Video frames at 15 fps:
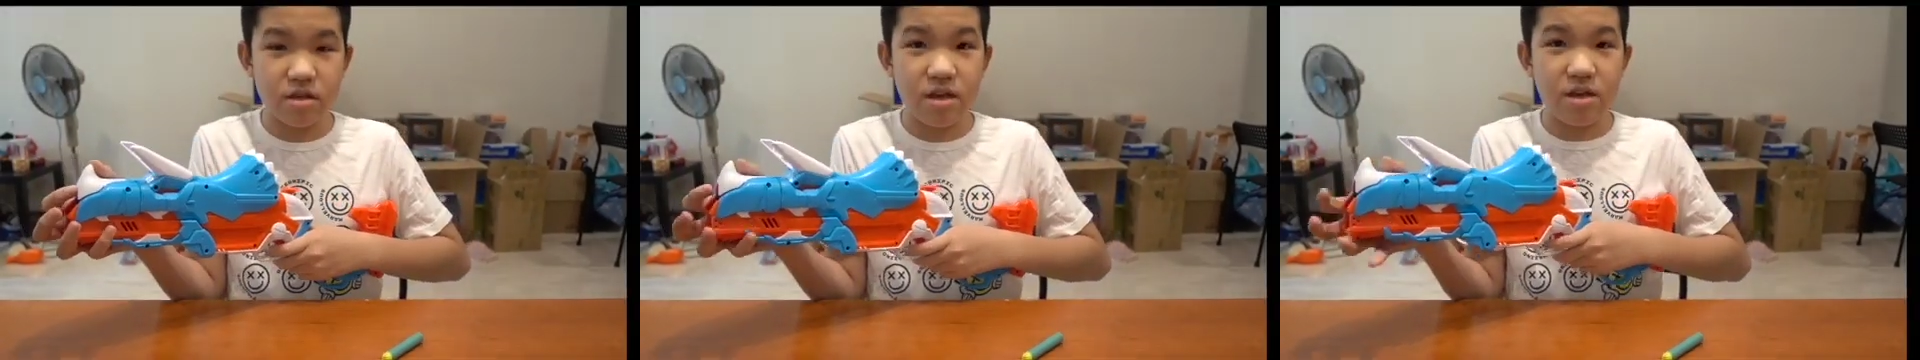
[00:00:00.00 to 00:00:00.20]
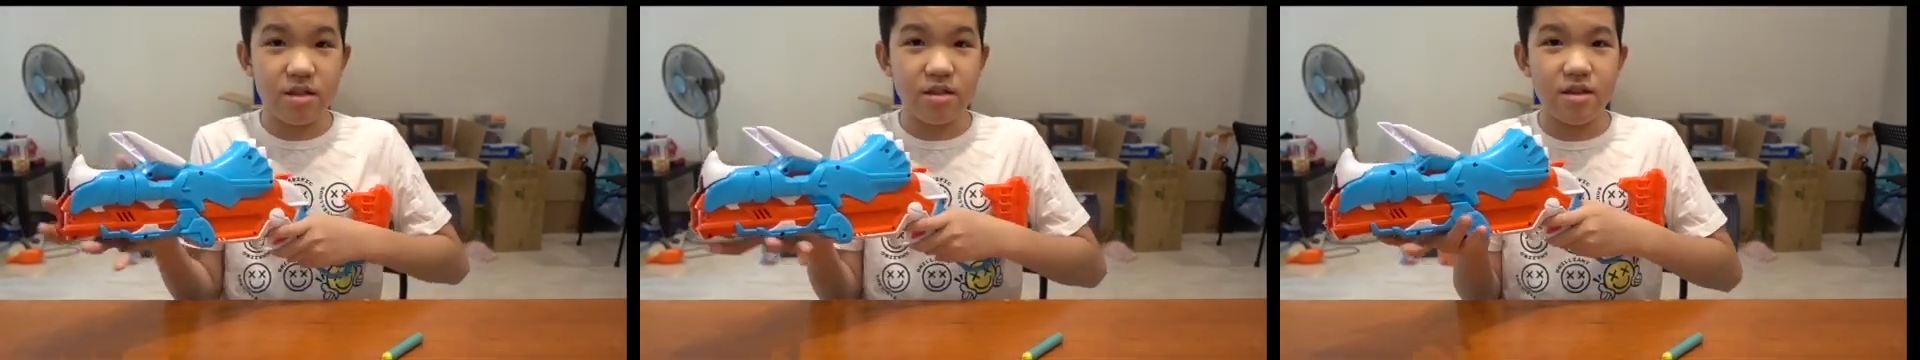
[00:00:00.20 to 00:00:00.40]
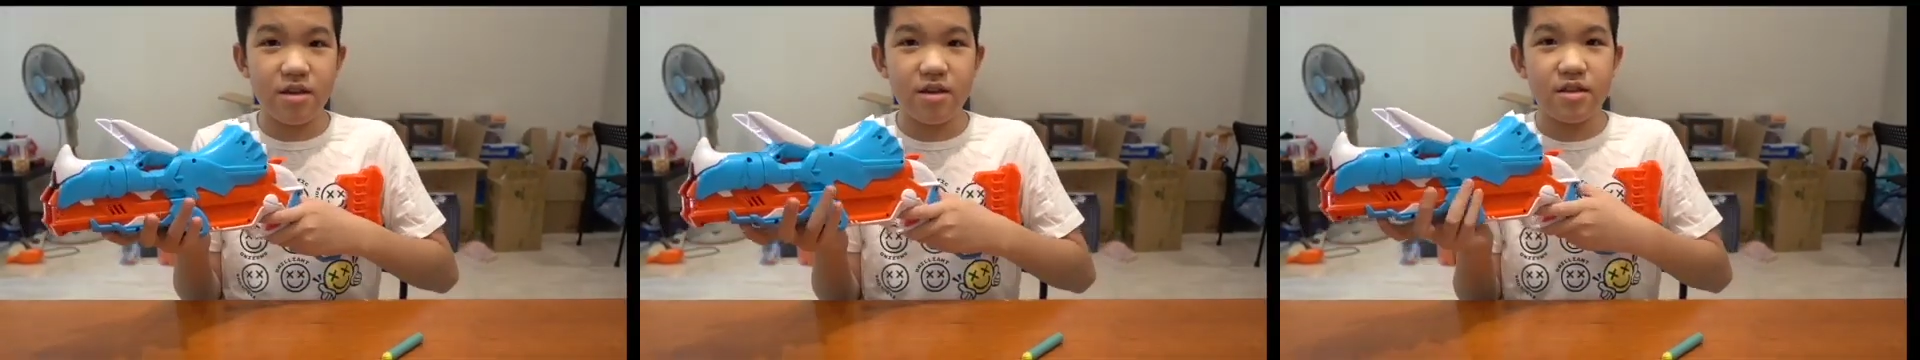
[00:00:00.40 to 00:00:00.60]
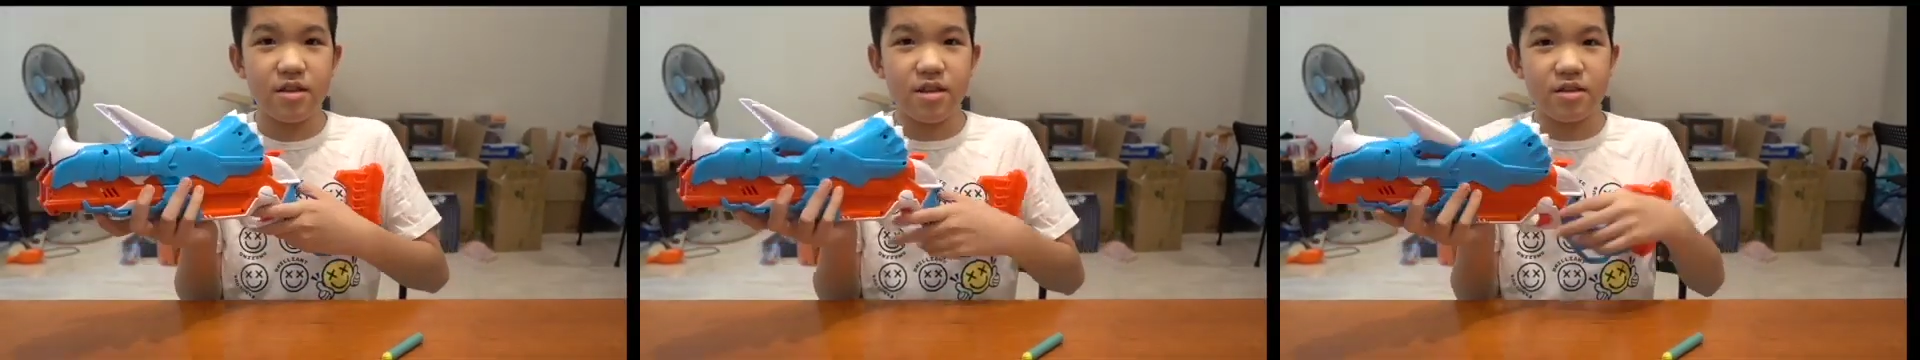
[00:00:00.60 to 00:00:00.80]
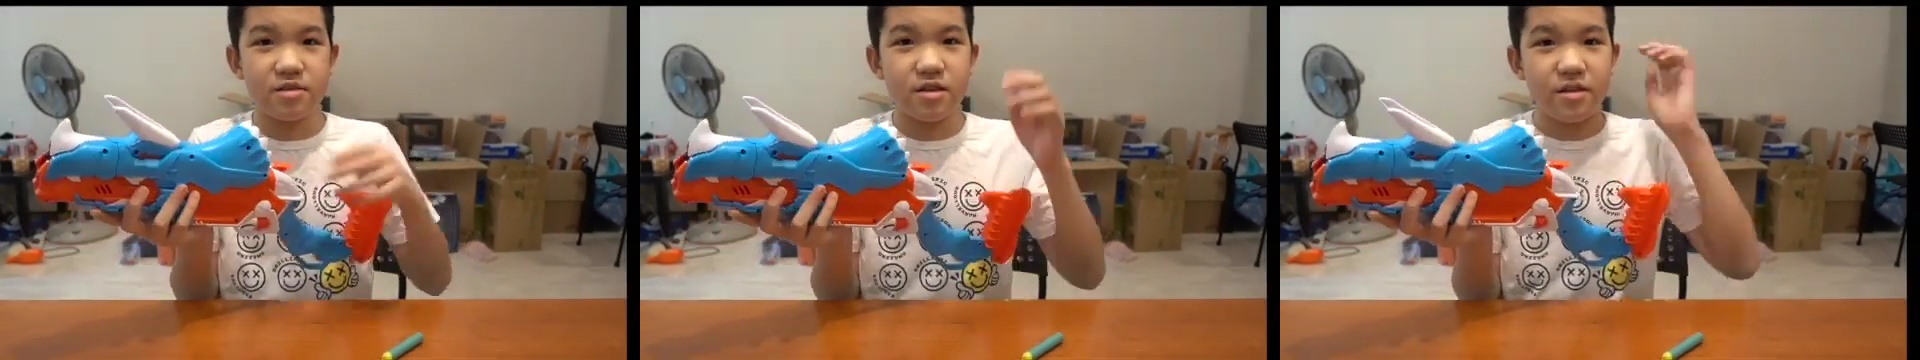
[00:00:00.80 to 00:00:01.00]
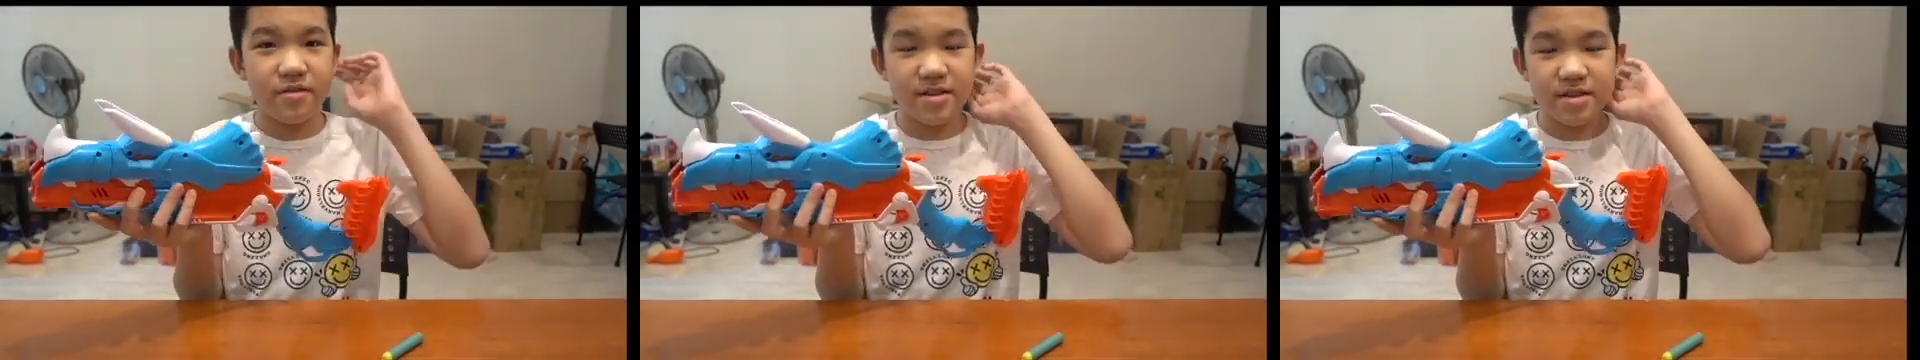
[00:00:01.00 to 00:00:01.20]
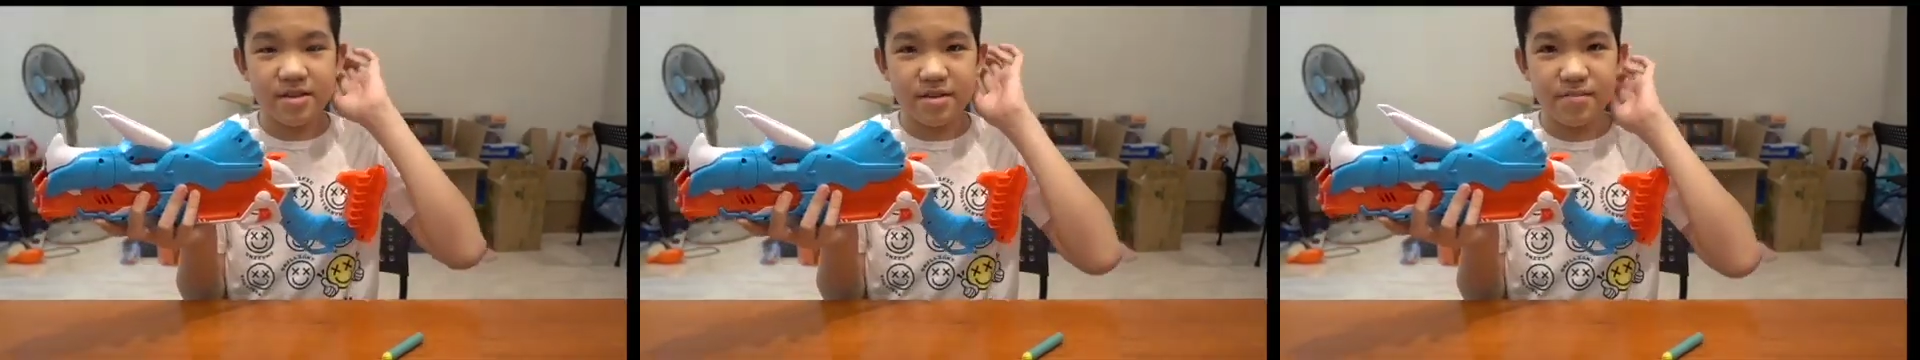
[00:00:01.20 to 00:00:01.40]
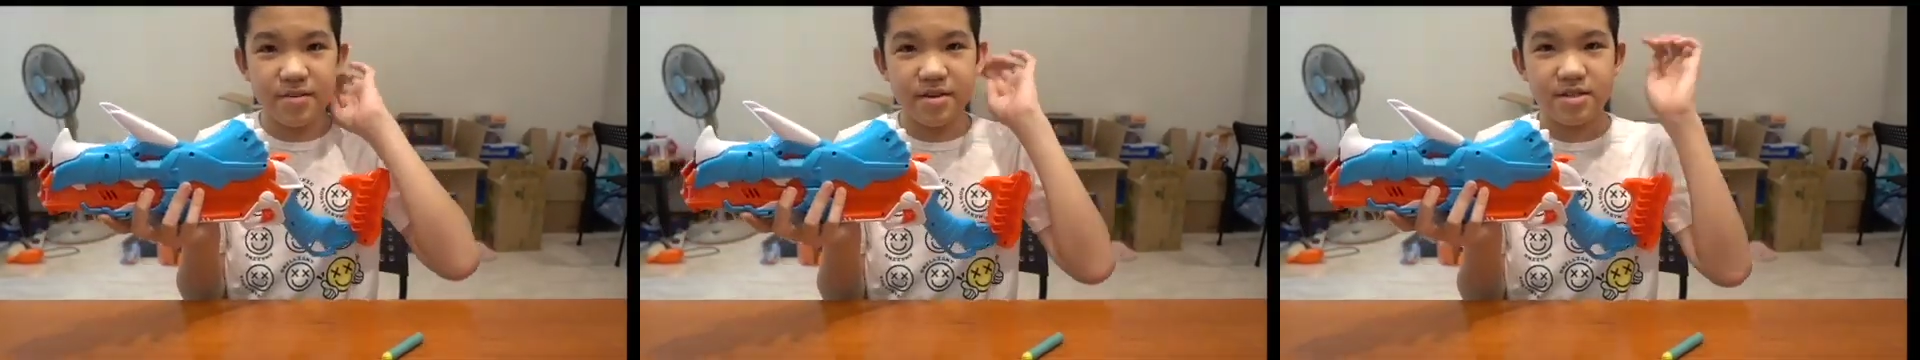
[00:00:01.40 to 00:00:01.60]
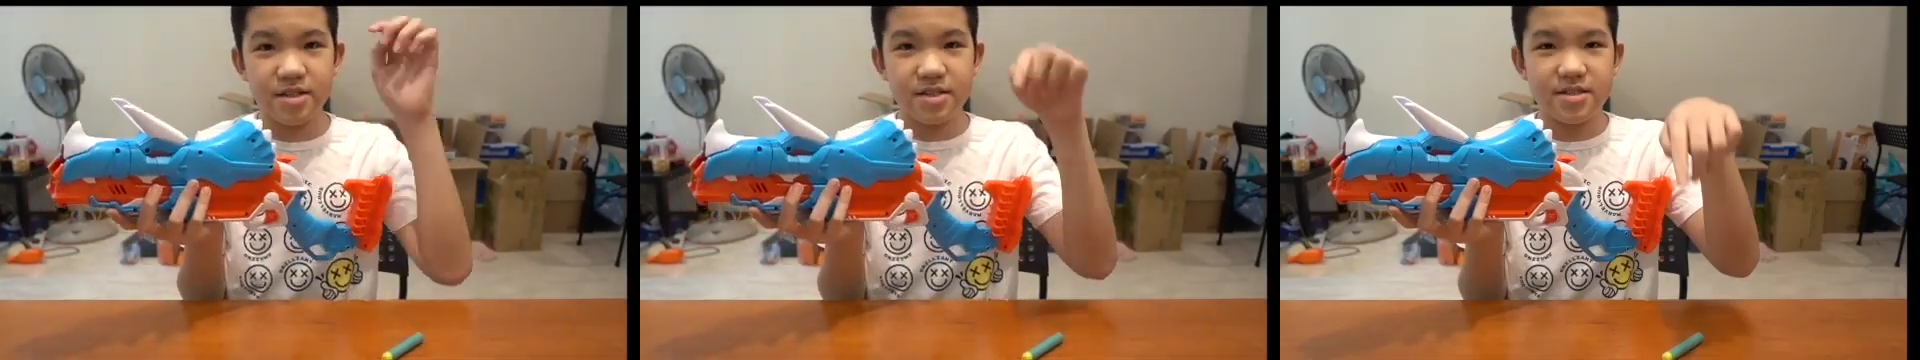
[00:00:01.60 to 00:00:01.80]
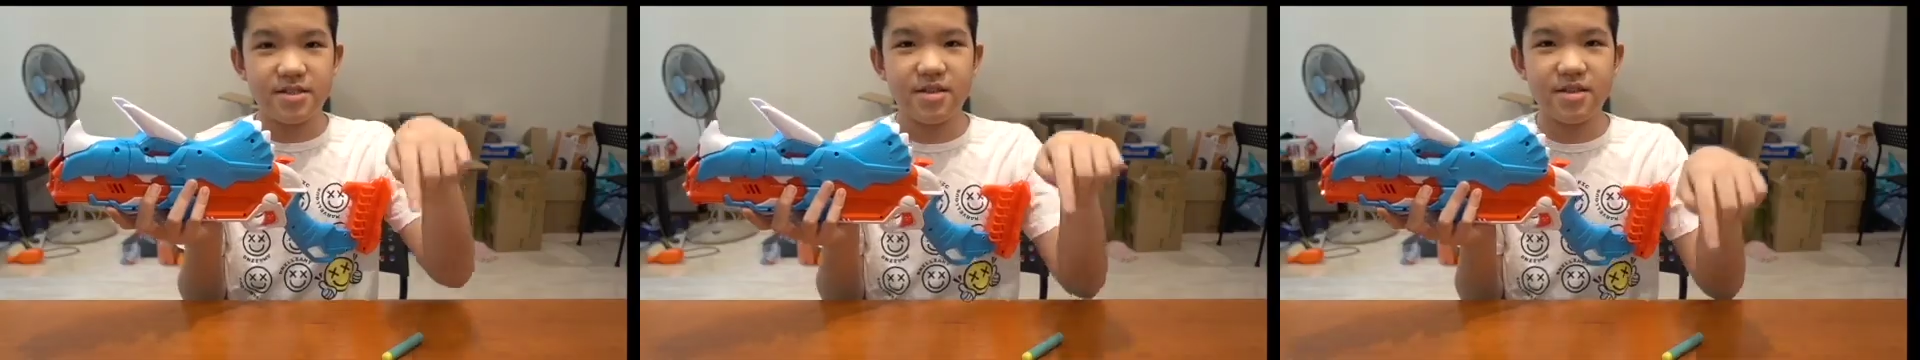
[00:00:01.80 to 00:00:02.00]
And as always, the
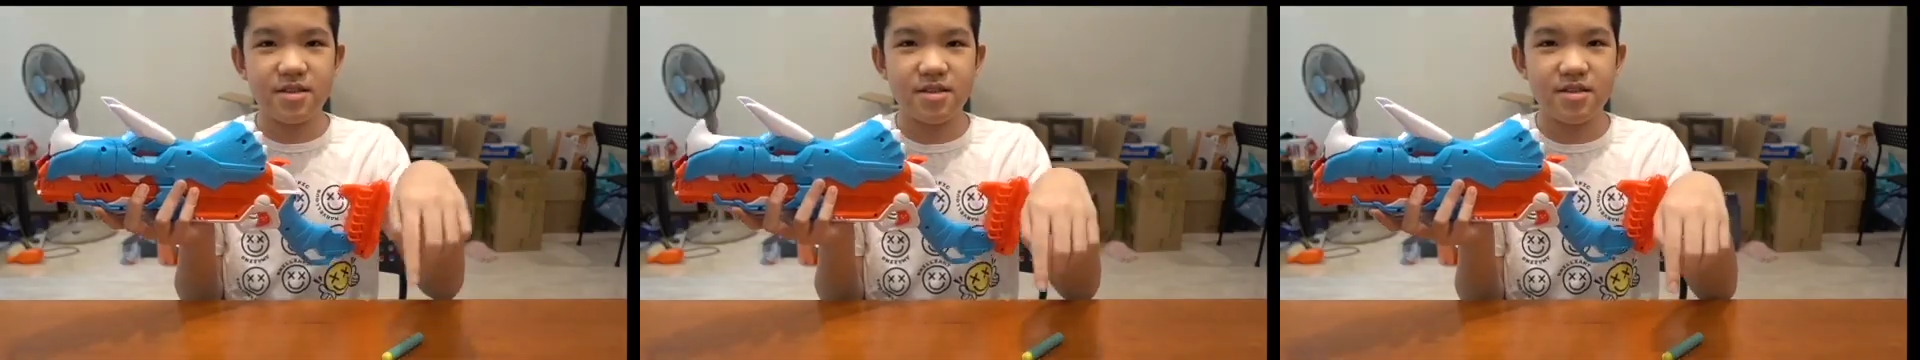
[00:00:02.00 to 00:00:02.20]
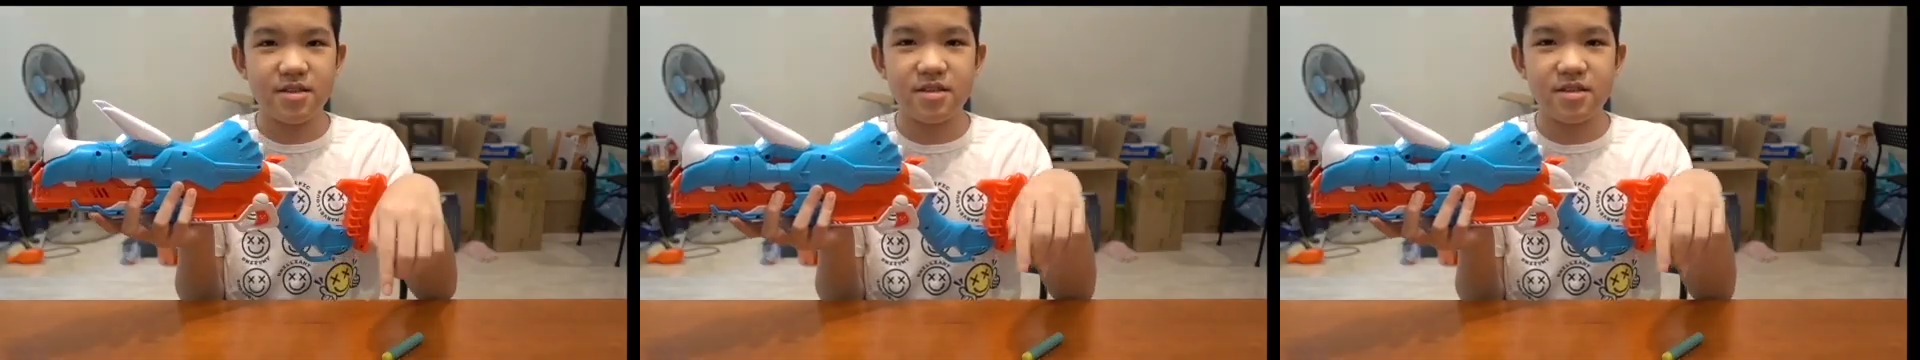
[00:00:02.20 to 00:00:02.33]
purchase link